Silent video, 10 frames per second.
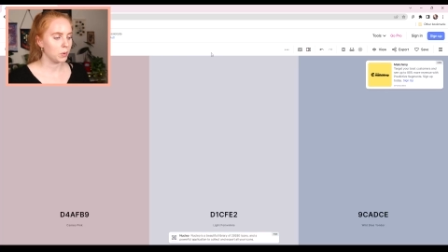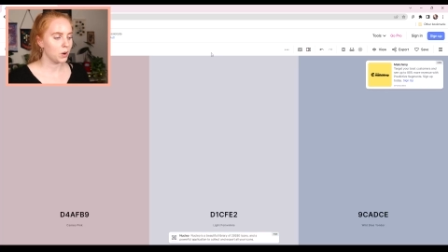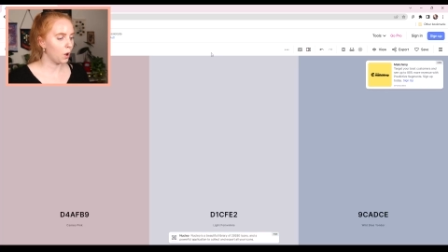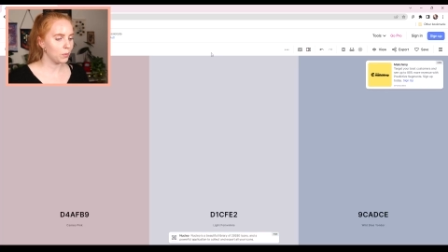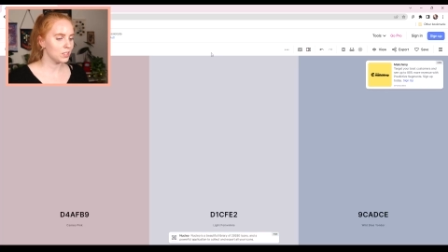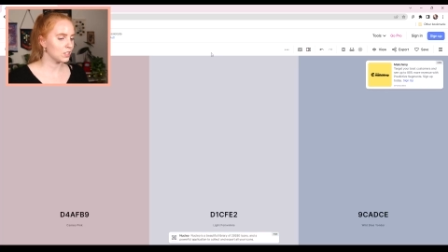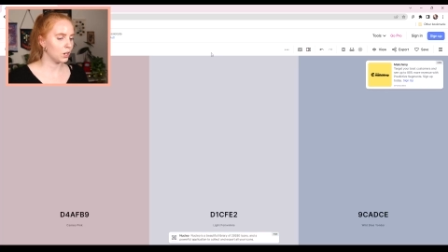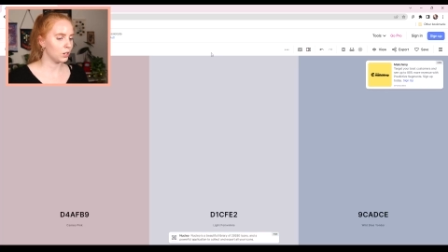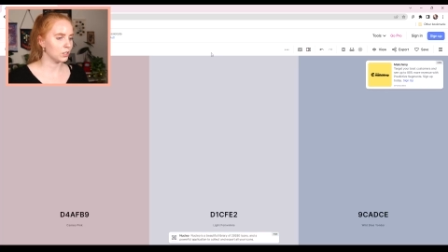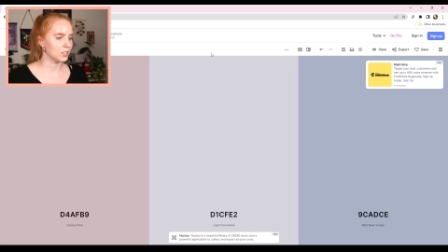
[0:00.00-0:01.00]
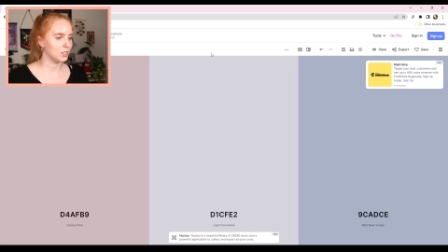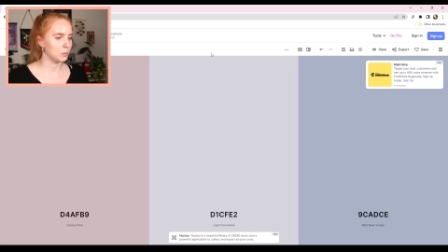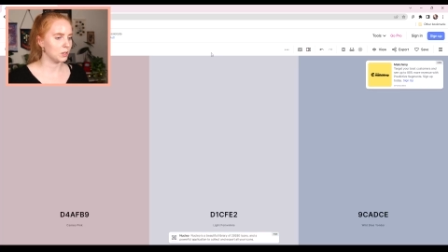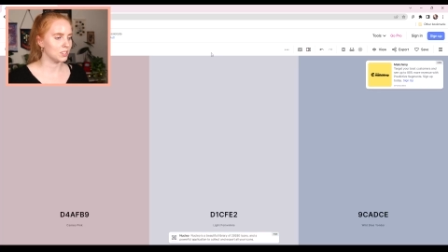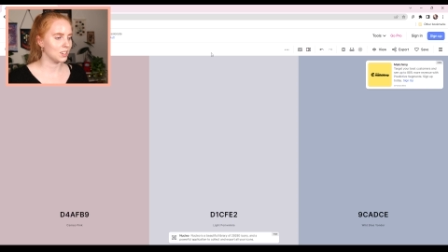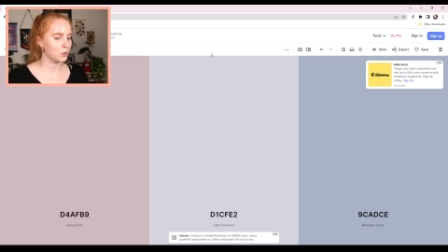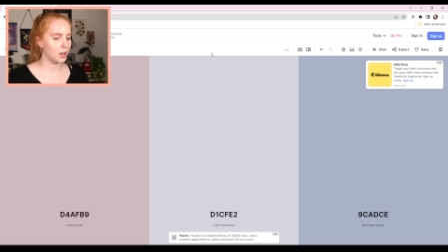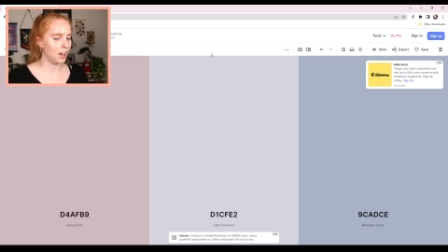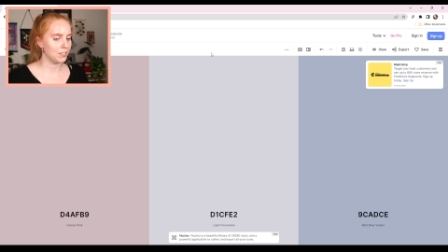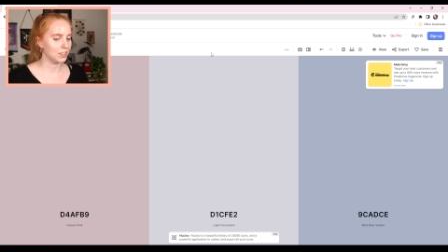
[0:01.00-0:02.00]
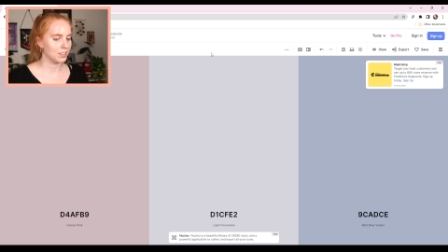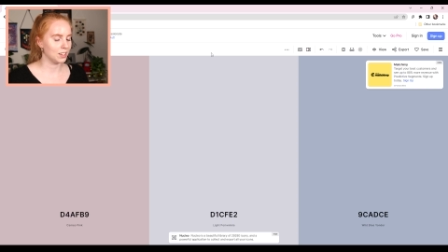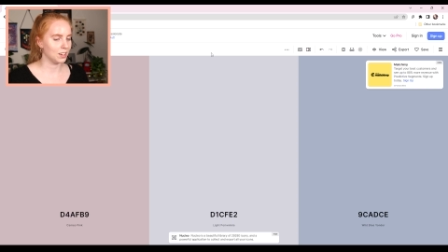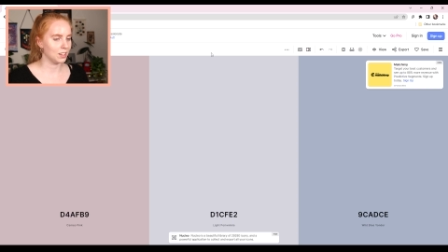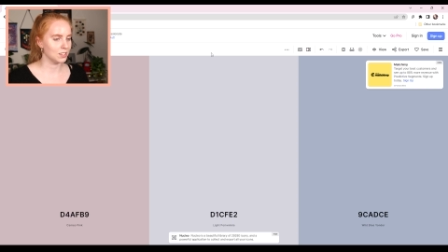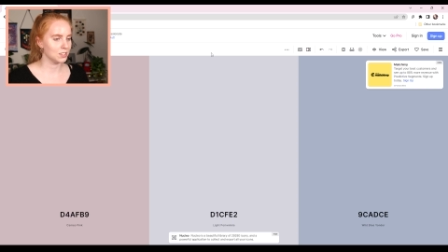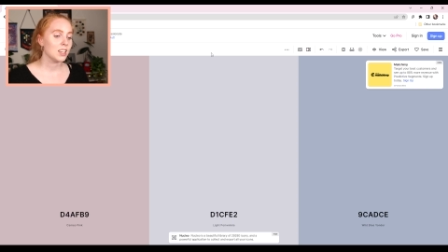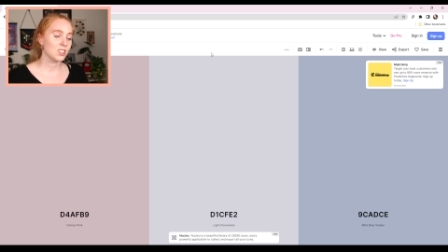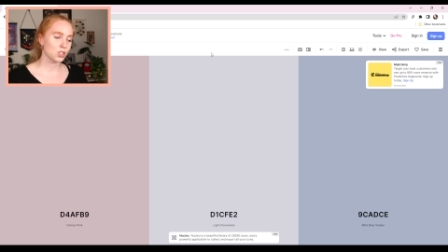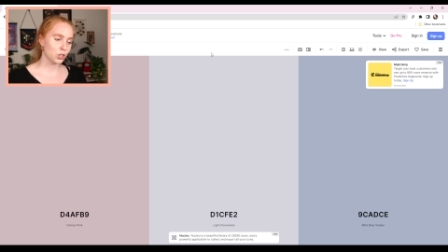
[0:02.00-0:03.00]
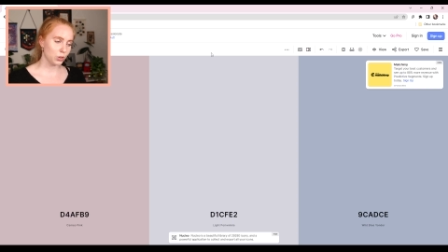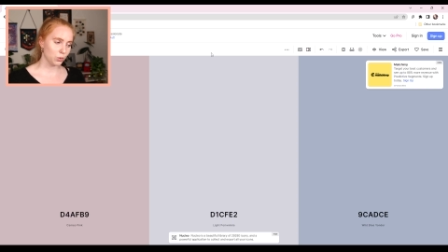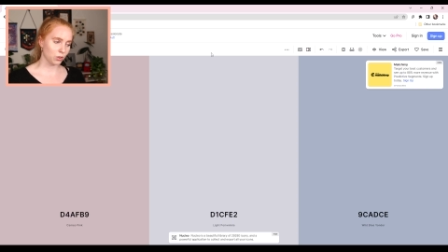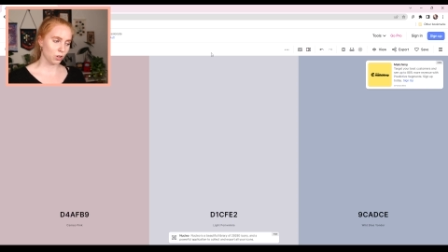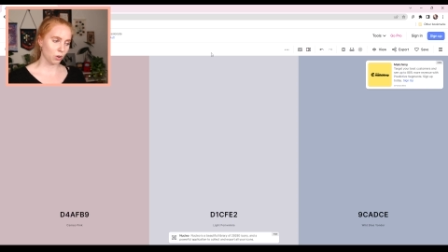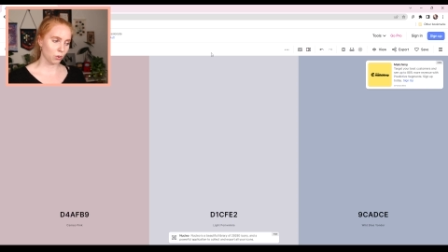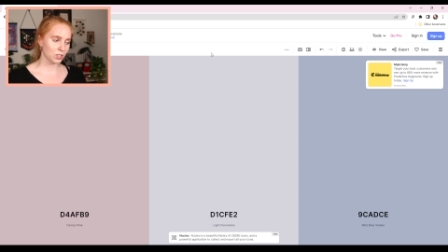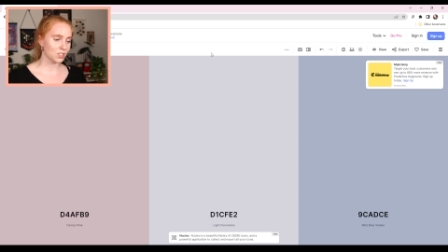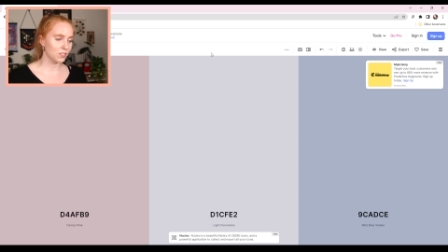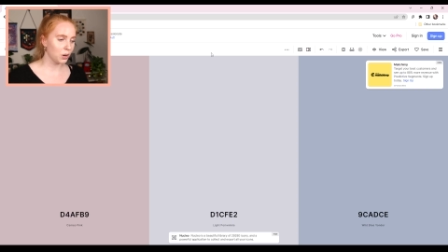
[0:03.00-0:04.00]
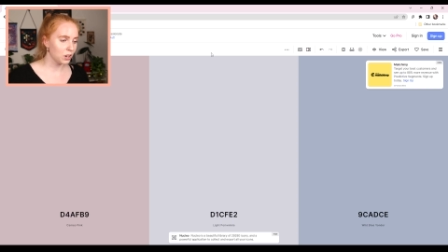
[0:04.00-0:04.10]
not with this color scheme because I don't have anything in it. It's cute though. It's very